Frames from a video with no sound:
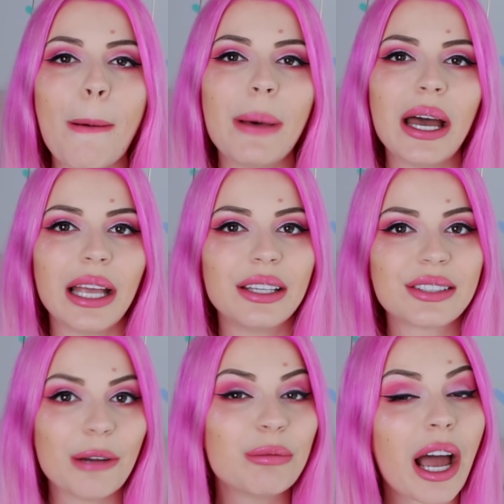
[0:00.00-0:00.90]
but at the
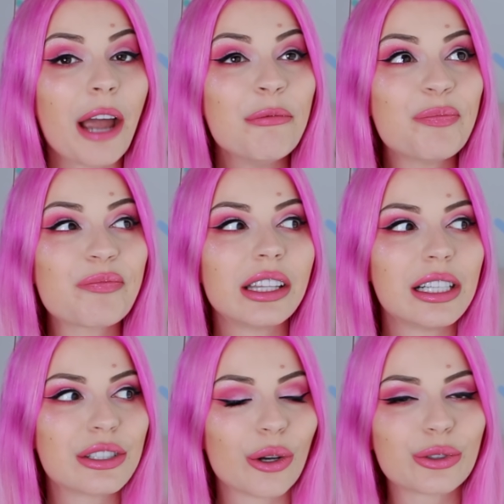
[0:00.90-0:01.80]
same time
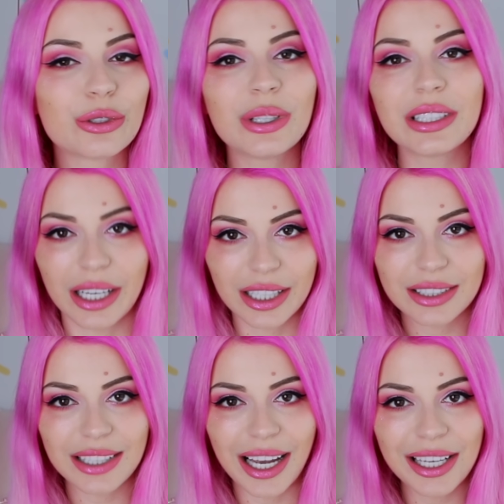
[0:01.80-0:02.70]
there's also a dark
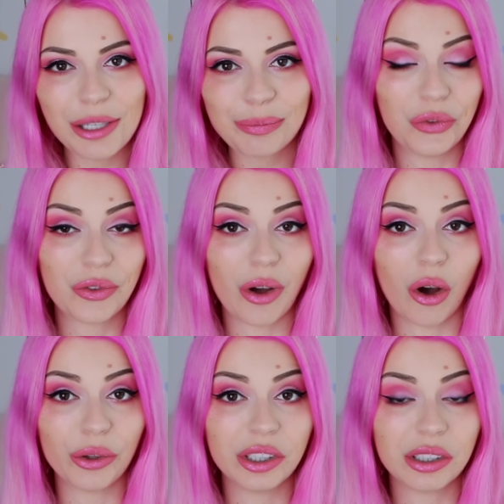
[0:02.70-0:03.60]
side with
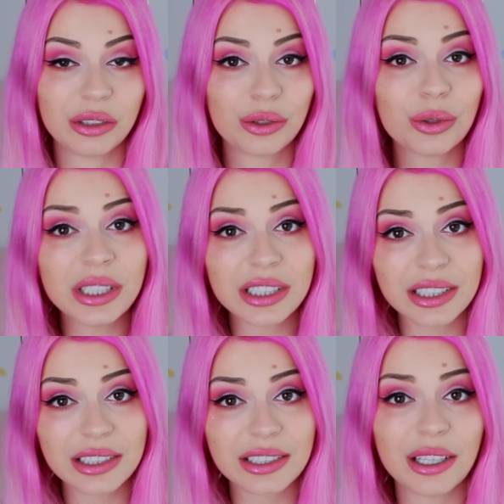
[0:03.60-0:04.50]
all the
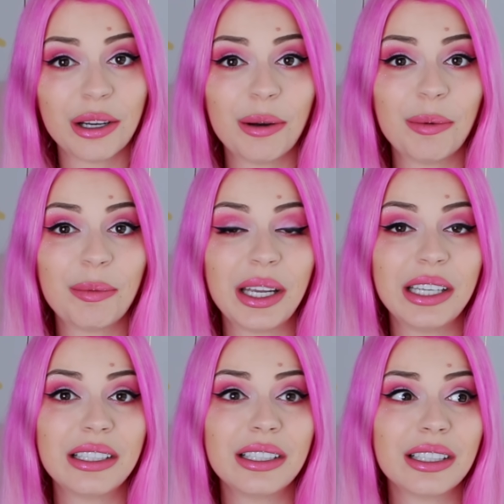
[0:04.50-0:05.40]
criticism
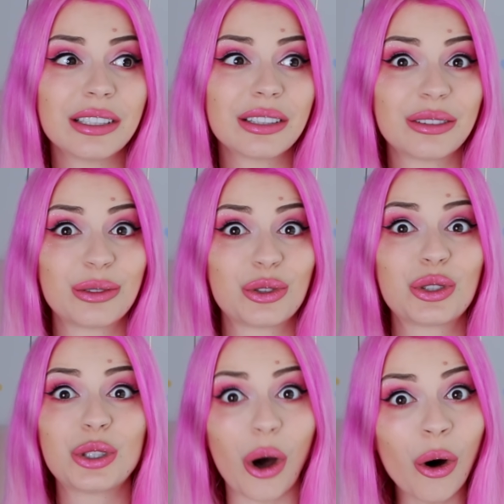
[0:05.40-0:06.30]
and the
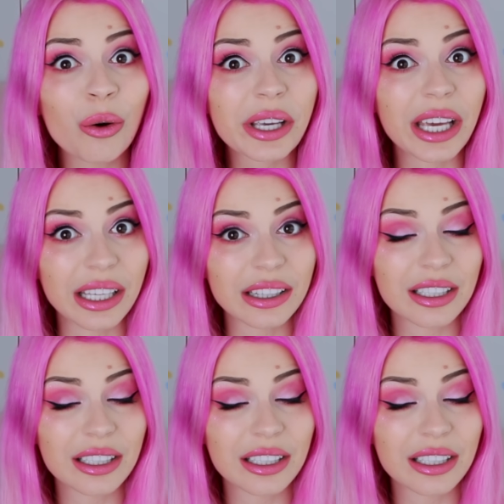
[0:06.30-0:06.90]
stalking.